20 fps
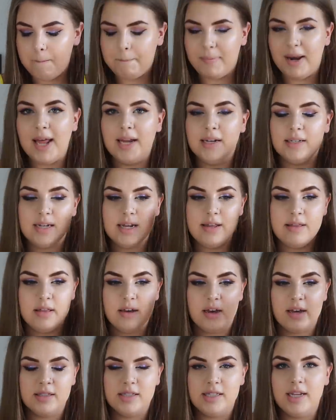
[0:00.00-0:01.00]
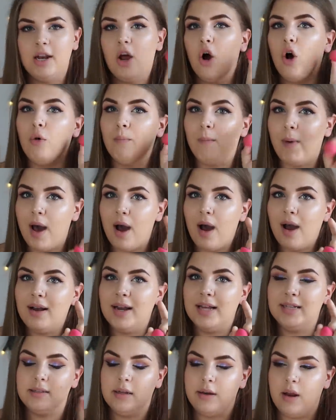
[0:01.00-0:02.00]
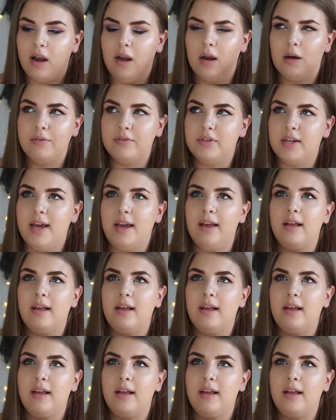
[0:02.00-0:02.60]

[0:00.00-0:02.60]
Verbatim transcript: blend in the concealer on my eyelids and I loved it.